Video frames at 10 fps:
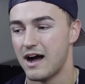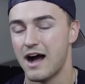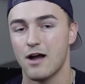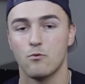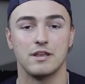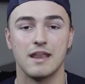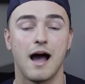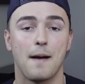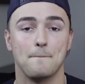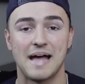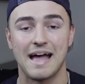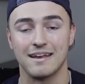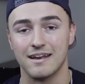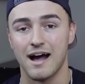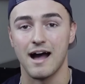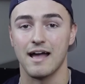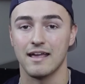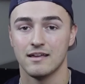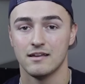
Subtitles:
I would not bat an eye